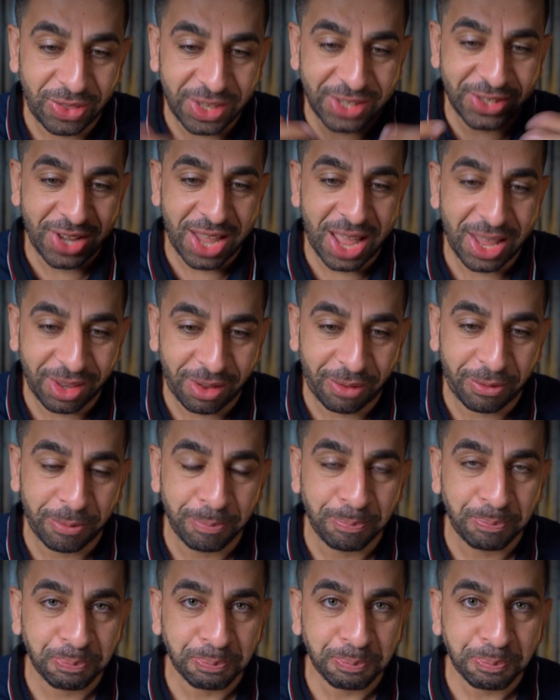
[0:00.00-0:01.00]
this kind of
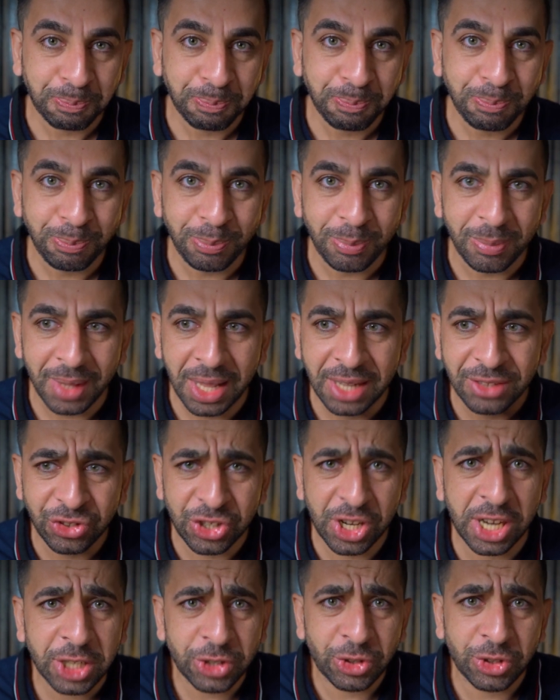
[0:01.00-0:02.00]

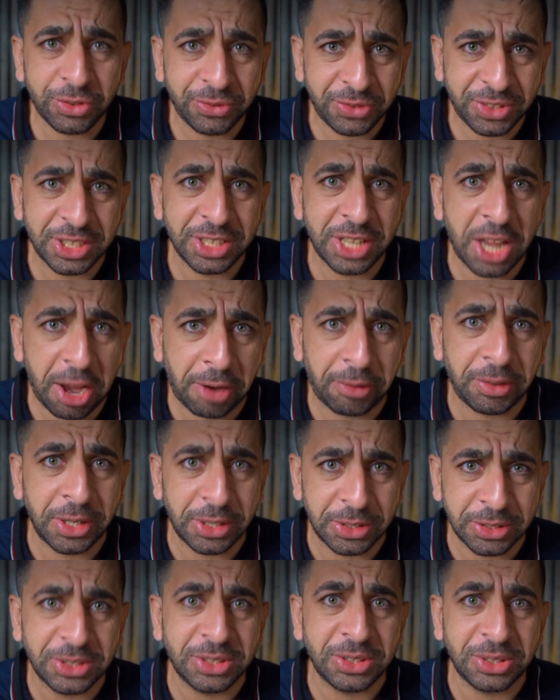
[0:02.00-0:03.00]
generative
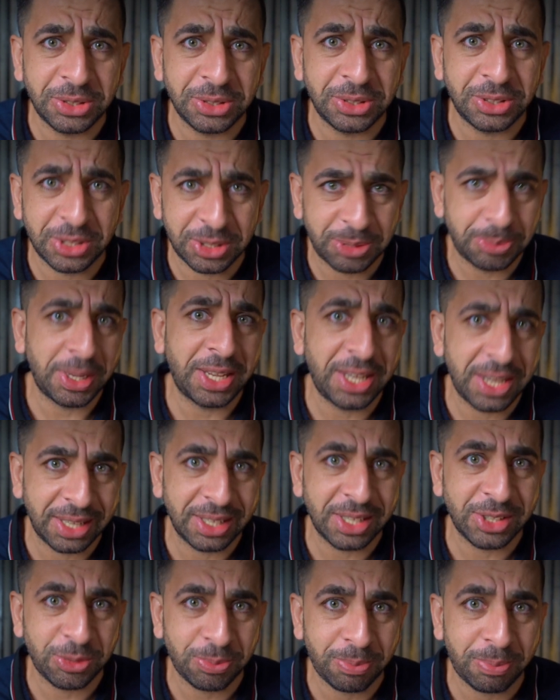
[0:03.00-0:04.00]
scenarios to speak
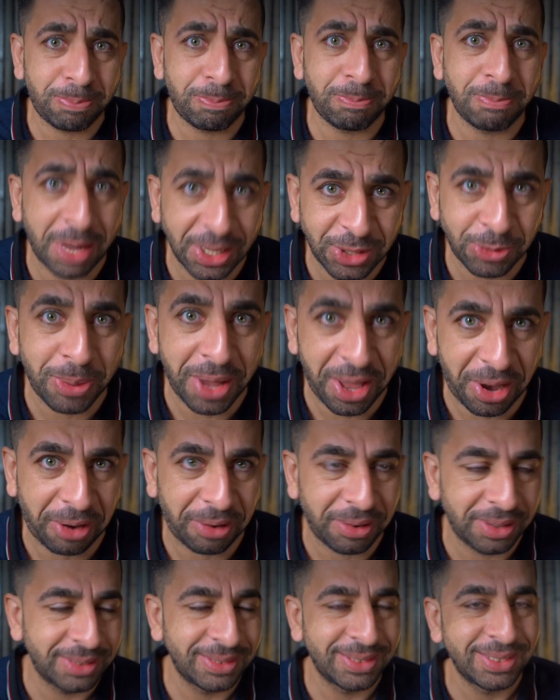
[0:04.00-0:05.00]
English much better.
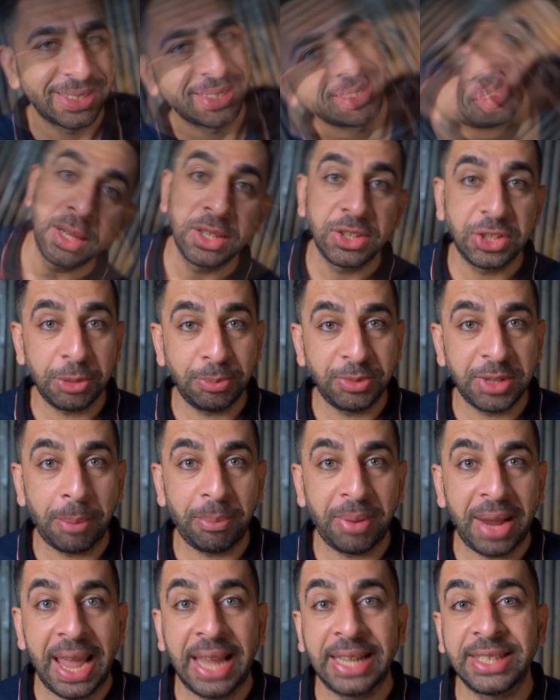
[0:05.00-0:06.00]
Tip
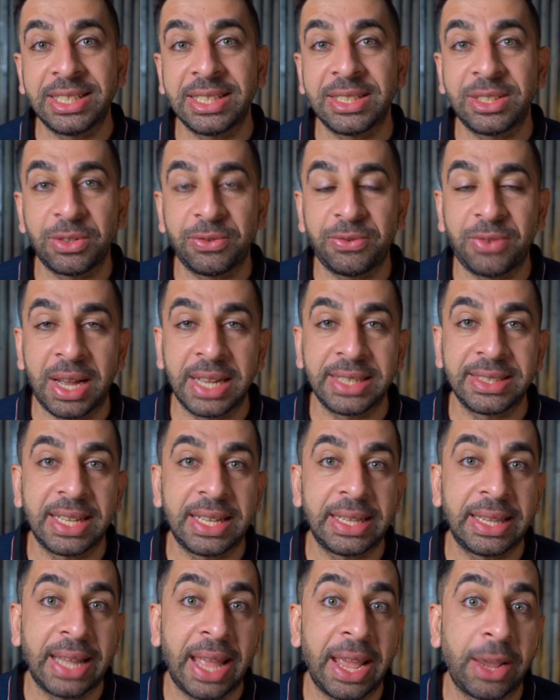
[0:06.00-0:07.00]
number 8 is to find a
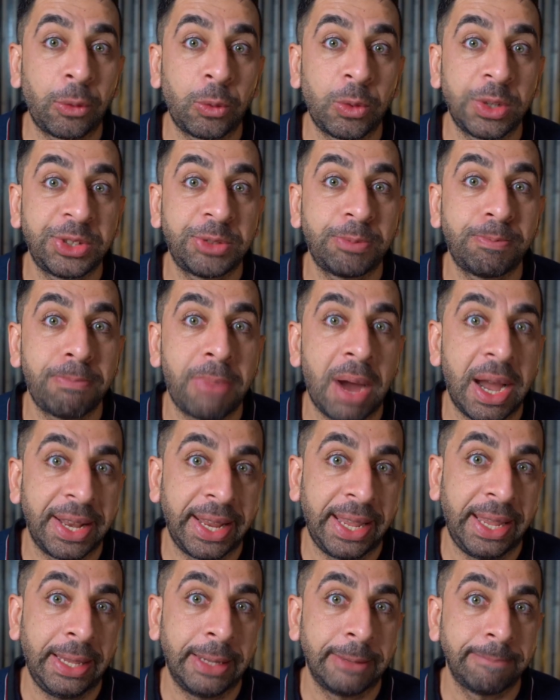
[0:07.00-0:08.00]
language
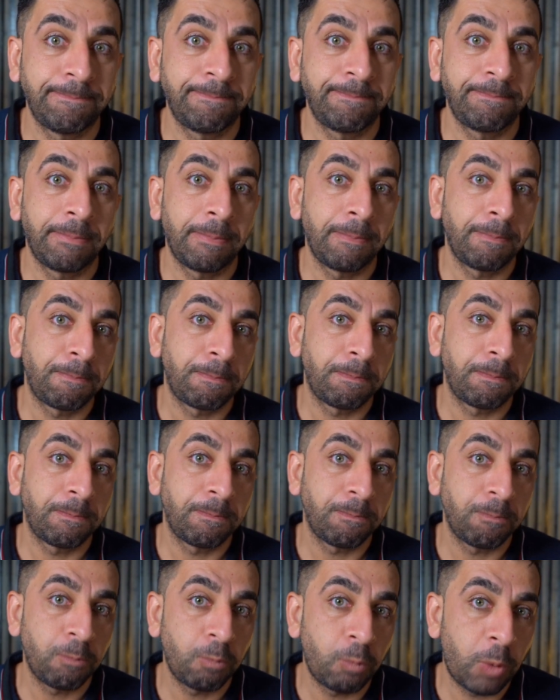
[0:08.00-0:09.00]
buddy.
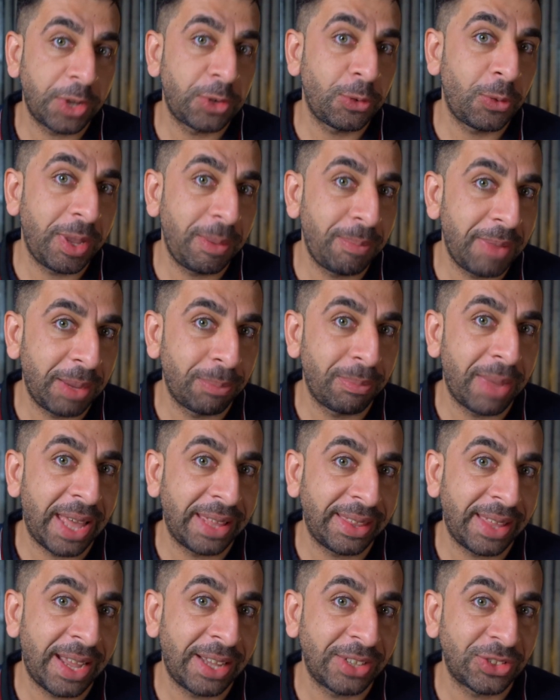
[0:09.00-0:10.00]
What do we mean by
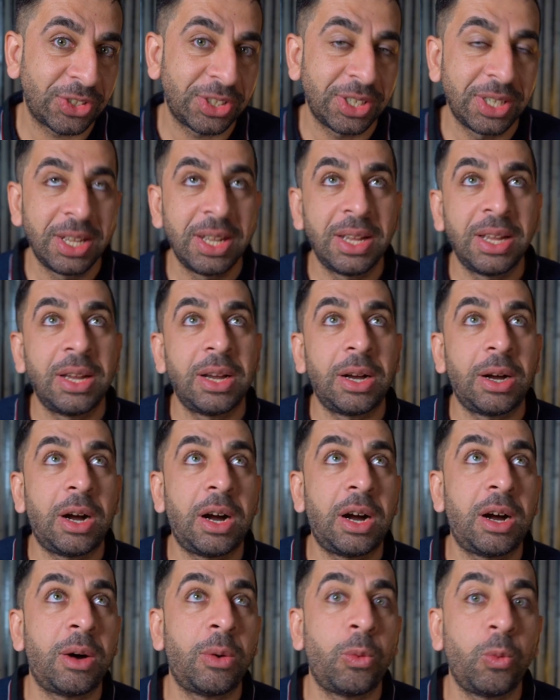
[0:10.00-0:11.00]
that?
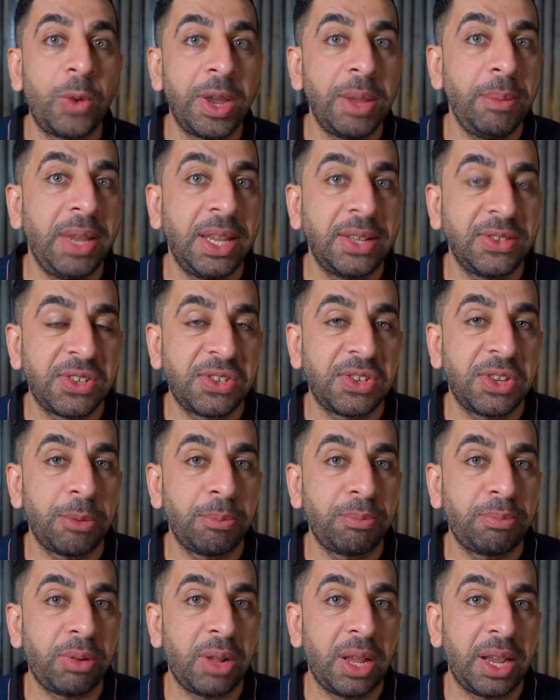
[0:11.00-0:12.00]
We mean
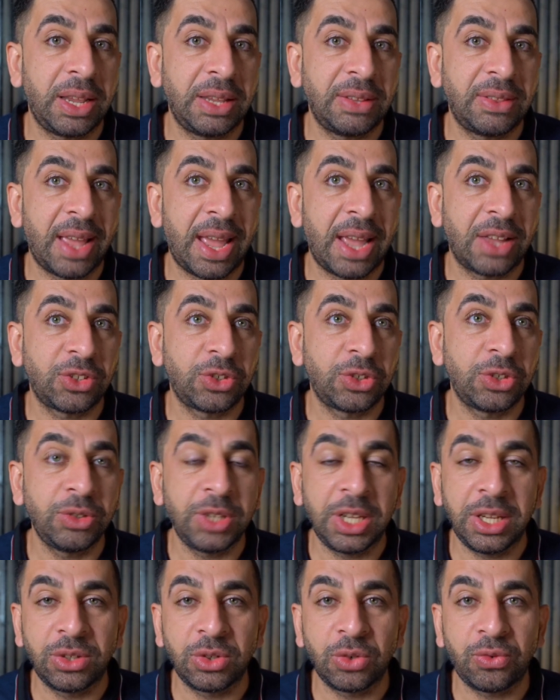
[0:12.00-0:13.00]
simply that you
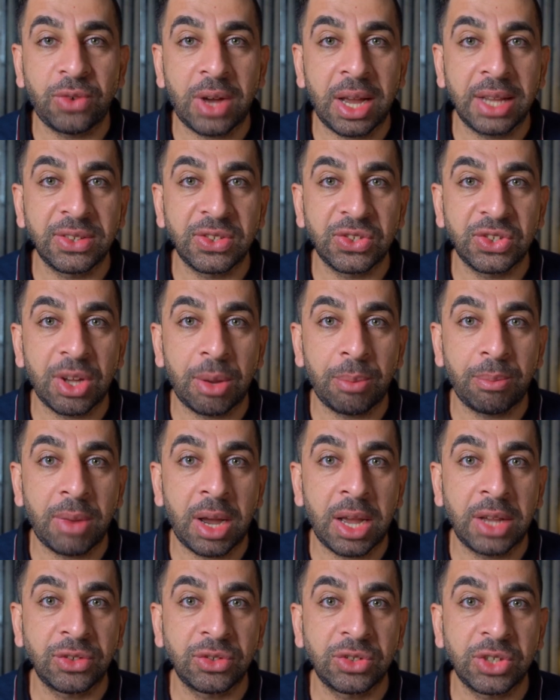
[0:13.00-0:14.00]
need to find
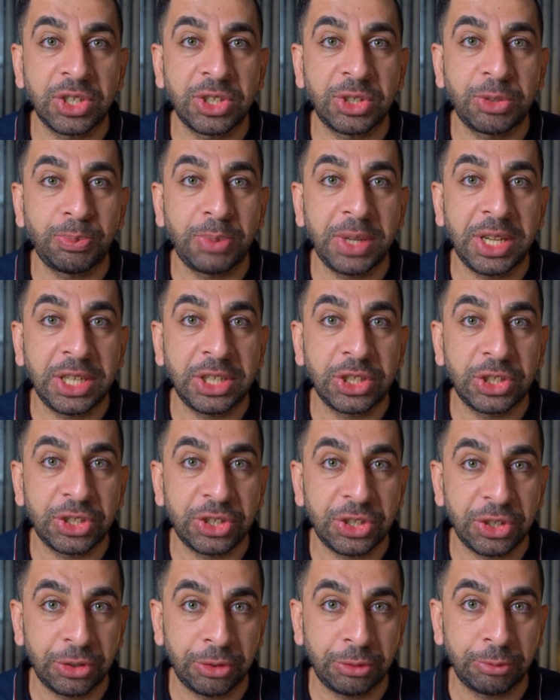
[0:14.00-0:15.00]
someone to speak
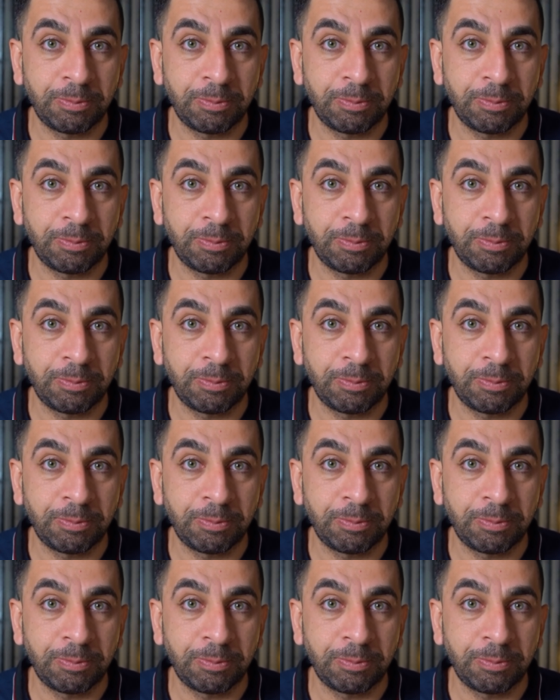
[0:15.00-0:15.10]
to.